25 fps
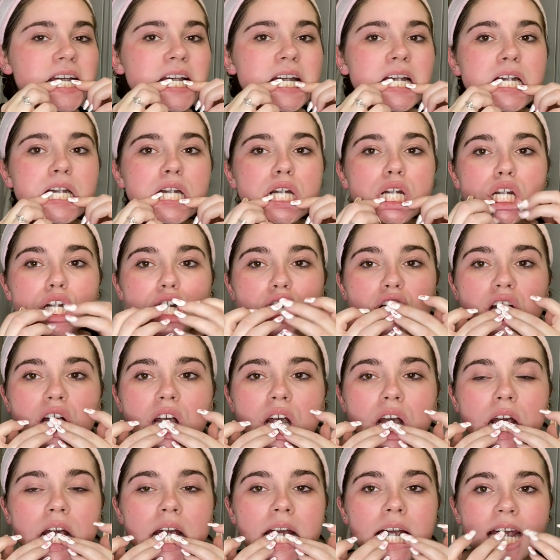They're
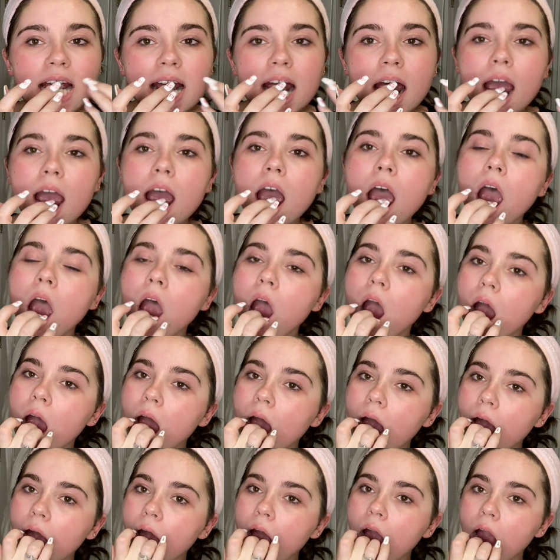$20 for a box
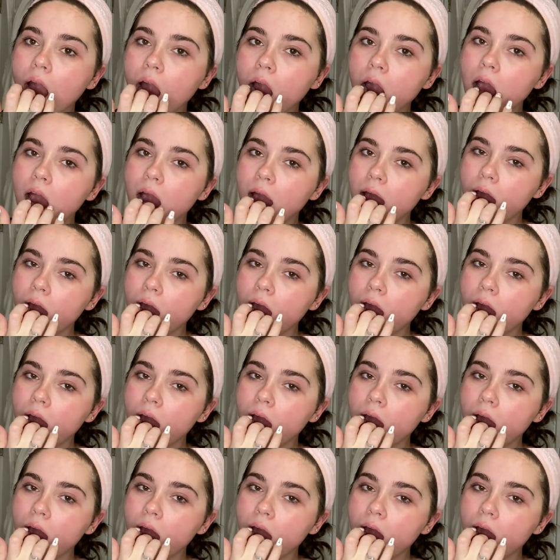of 10.